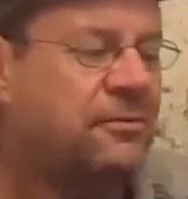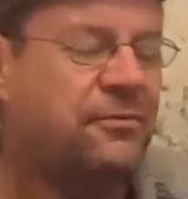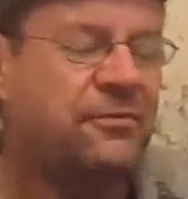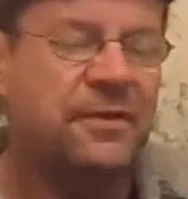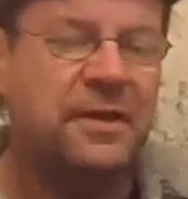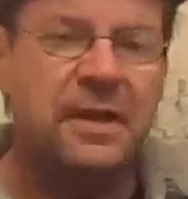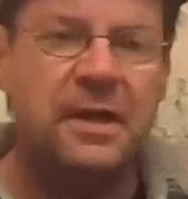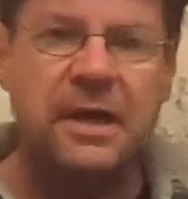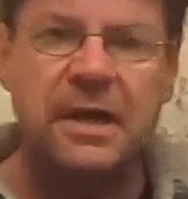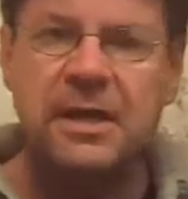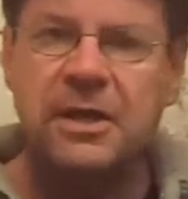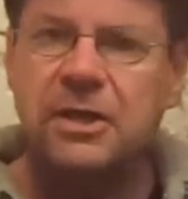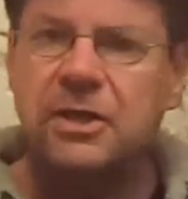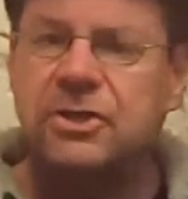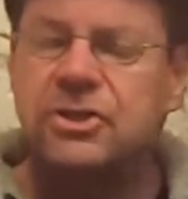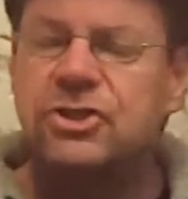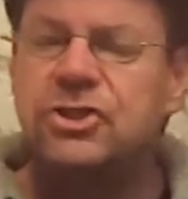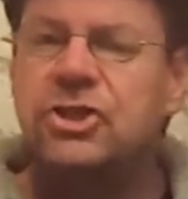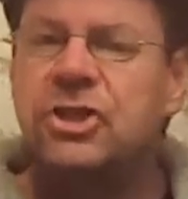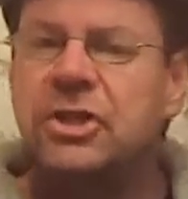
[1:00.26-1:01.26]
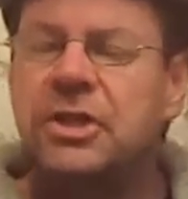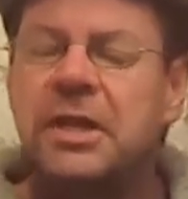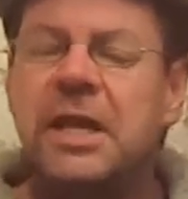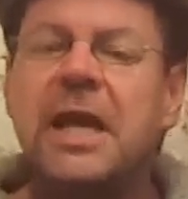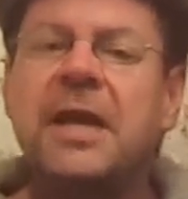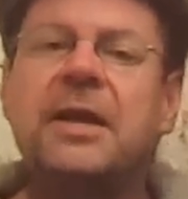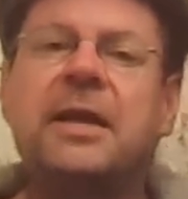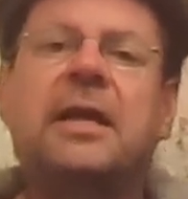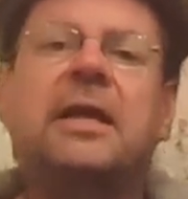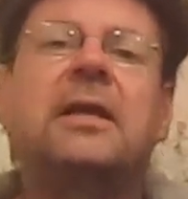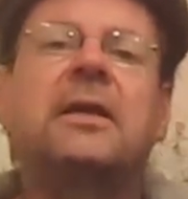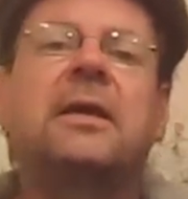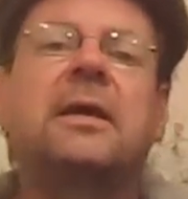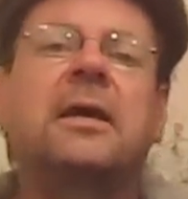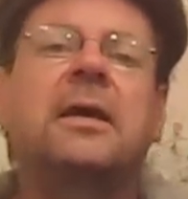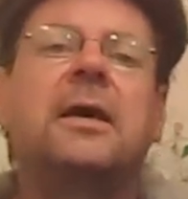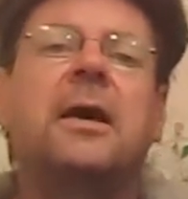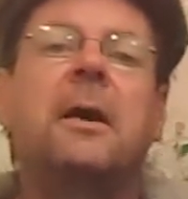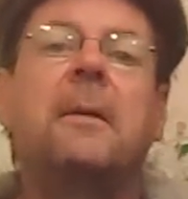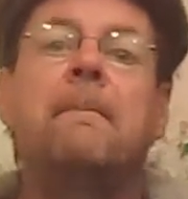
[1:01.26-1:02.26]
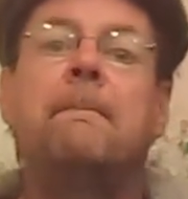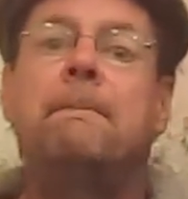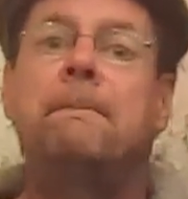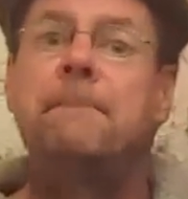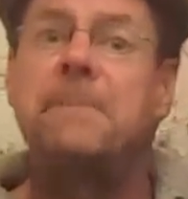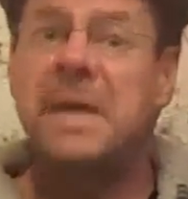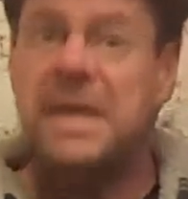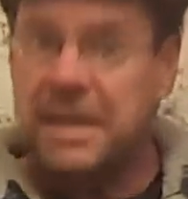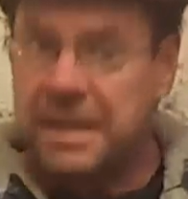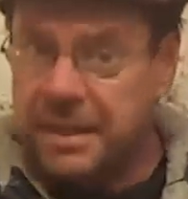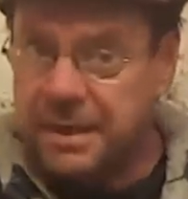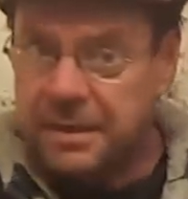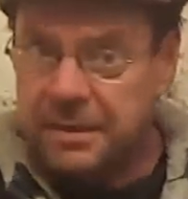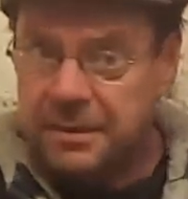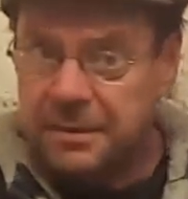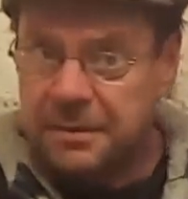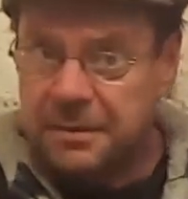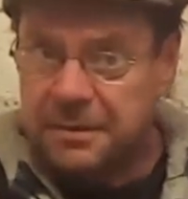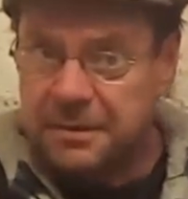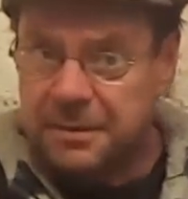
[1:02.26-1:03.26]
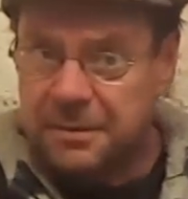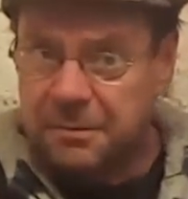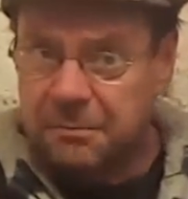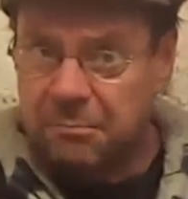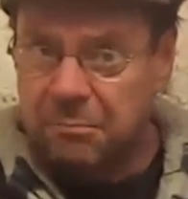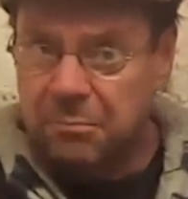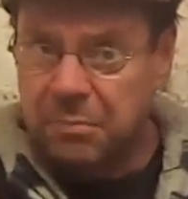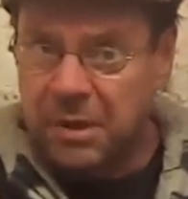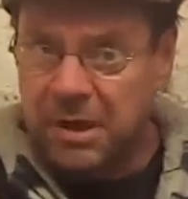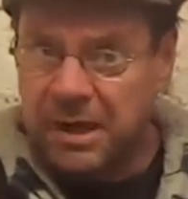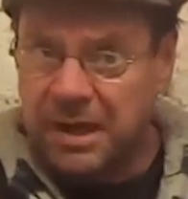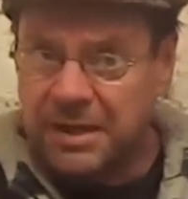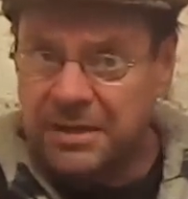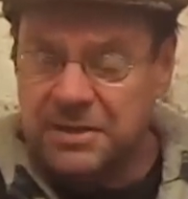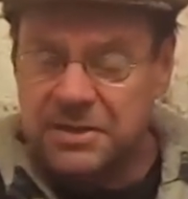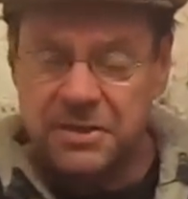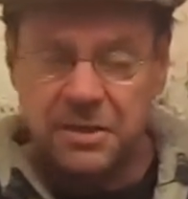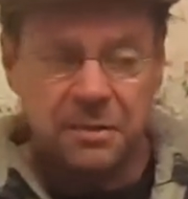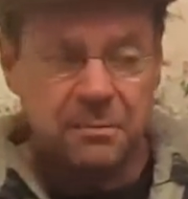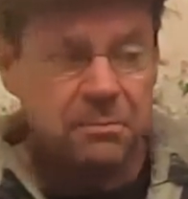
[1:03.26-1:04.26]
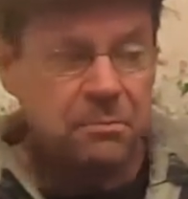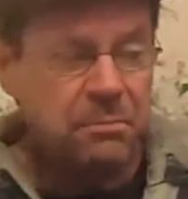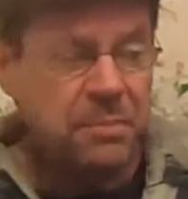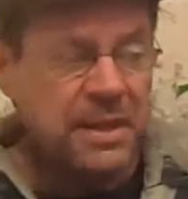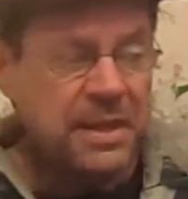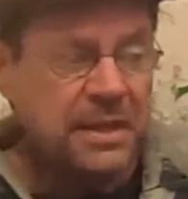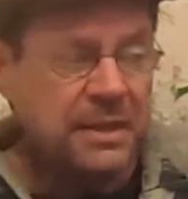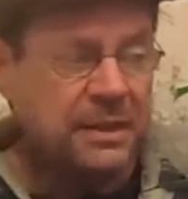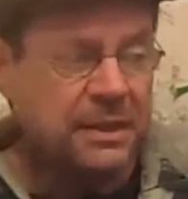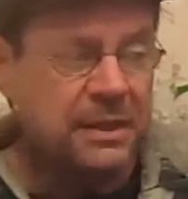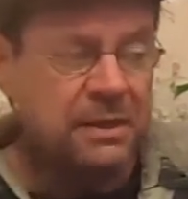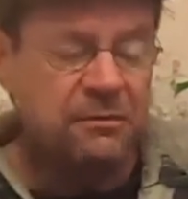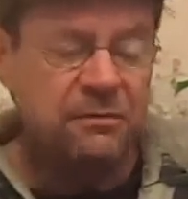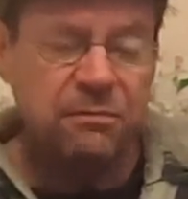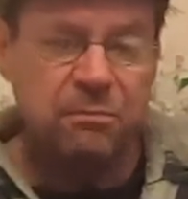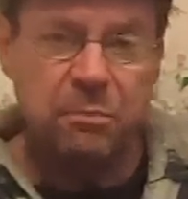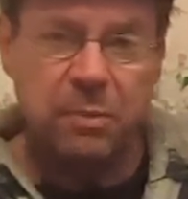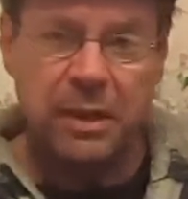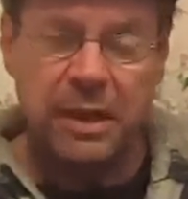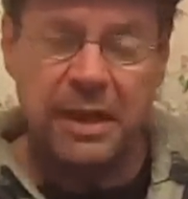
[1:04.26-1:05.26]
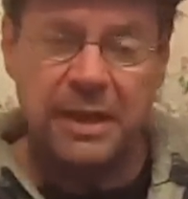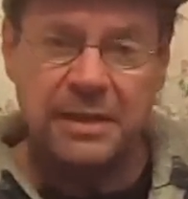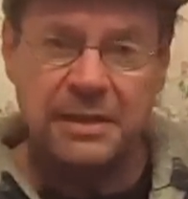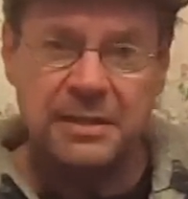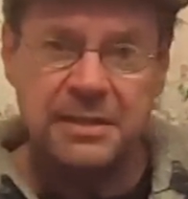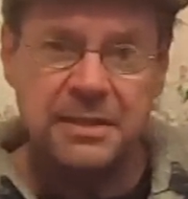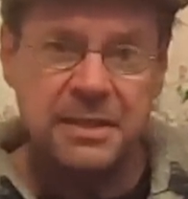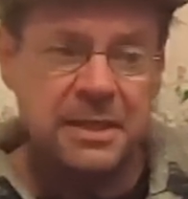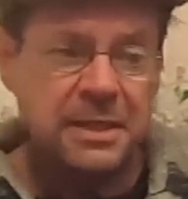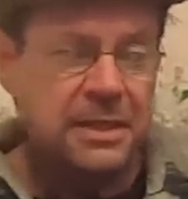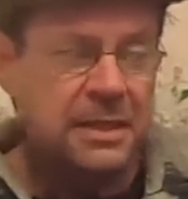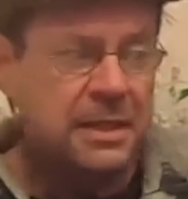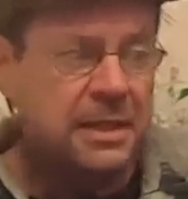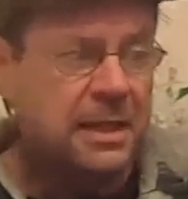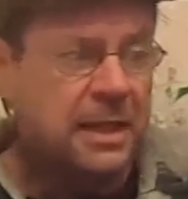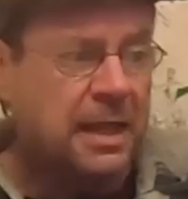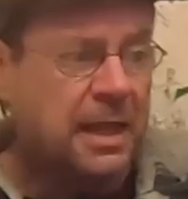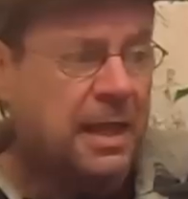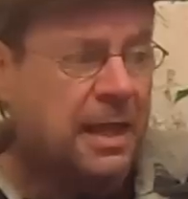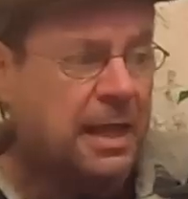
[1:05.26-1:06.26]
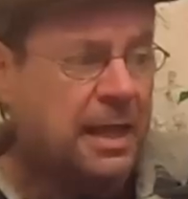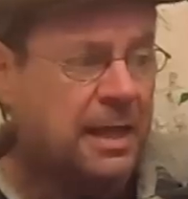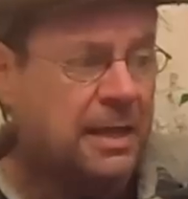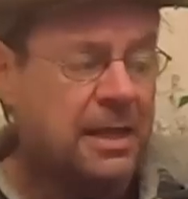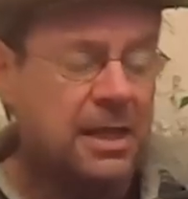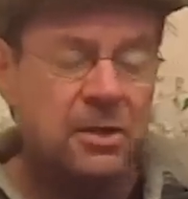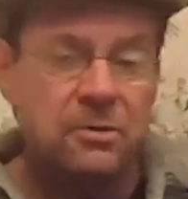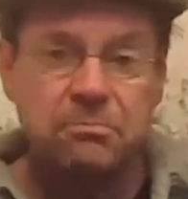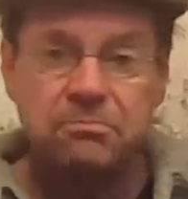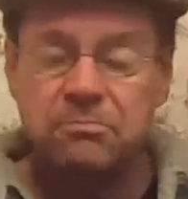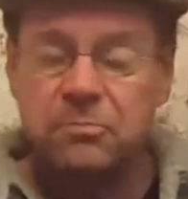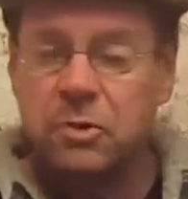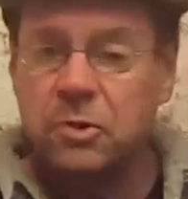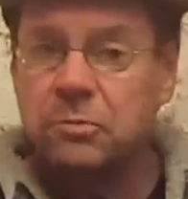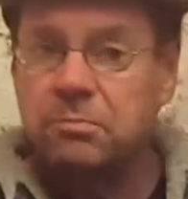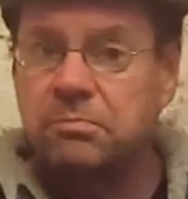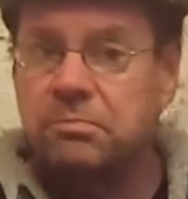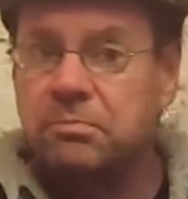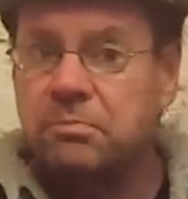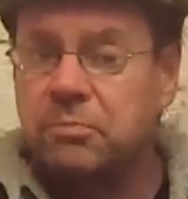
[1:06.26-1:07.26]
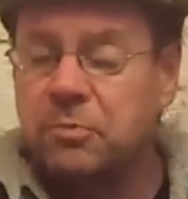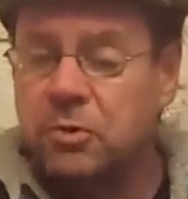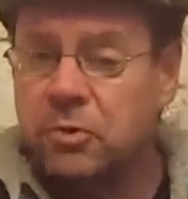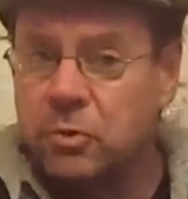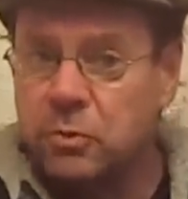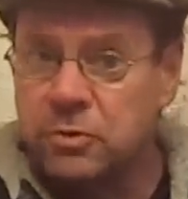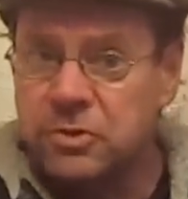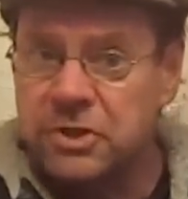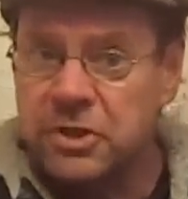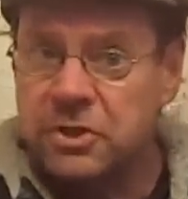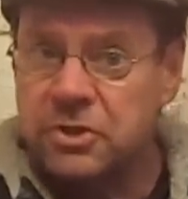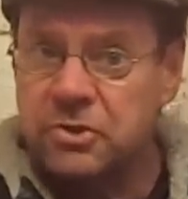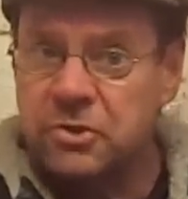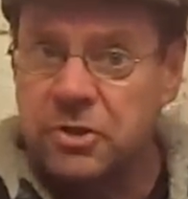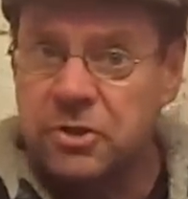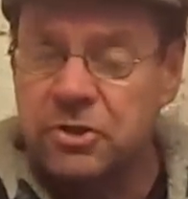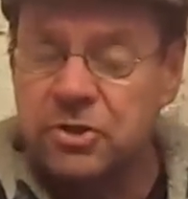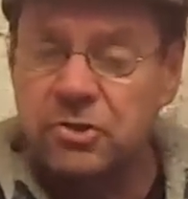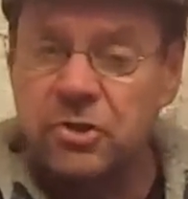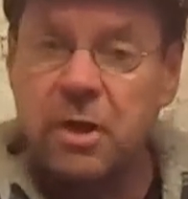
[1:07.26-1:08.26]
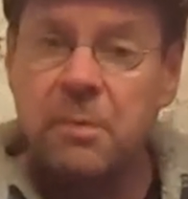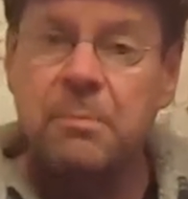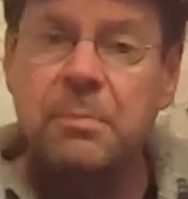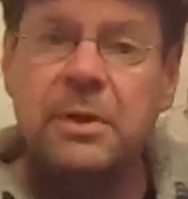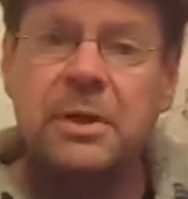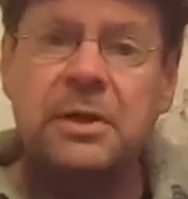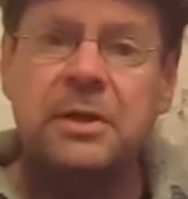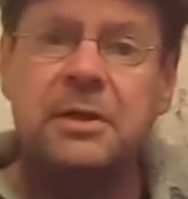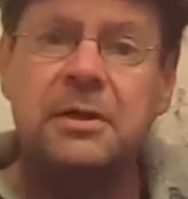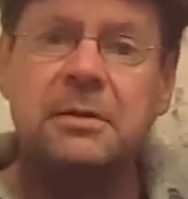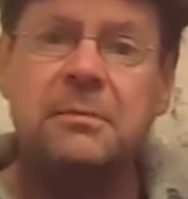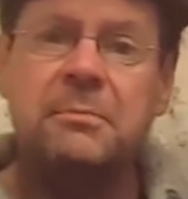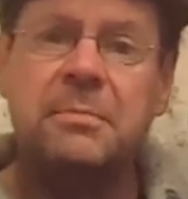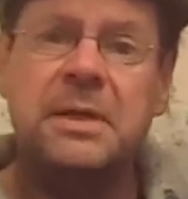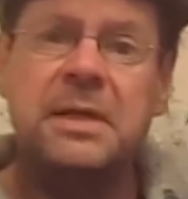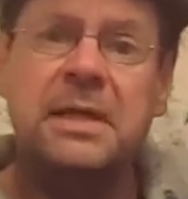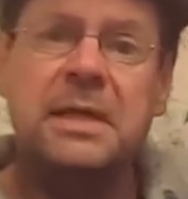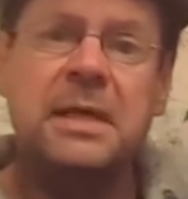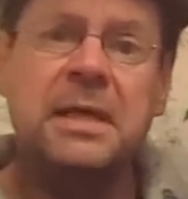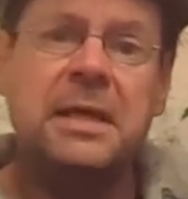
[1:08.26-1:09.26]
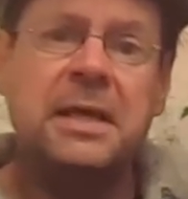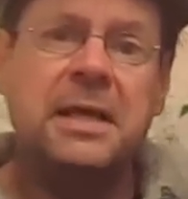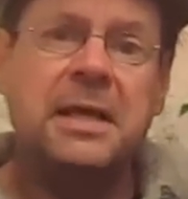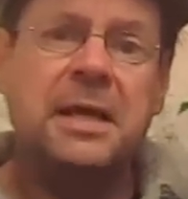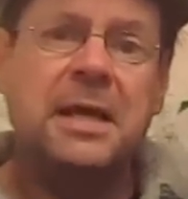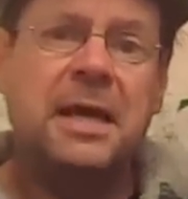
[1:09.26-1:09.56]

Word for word: fairly generic bay plant or bay leaf plant. Uh, it grows into a shrub. It can be